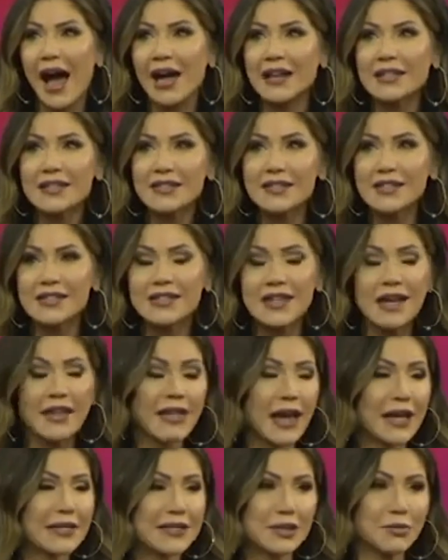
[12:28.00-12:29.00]
I didn't say
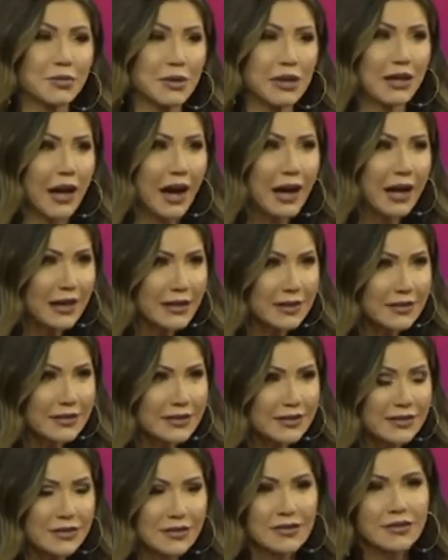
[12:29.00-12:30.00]
that to be
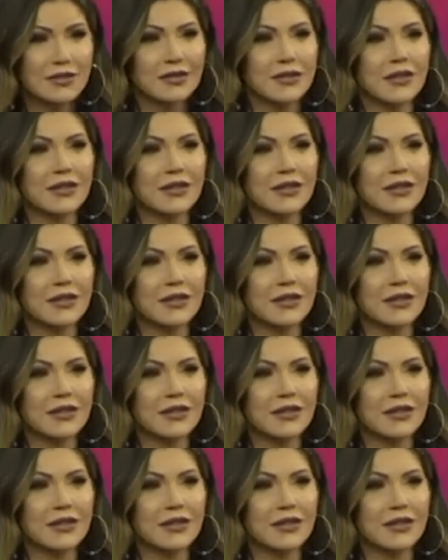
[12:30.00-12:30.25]
nice.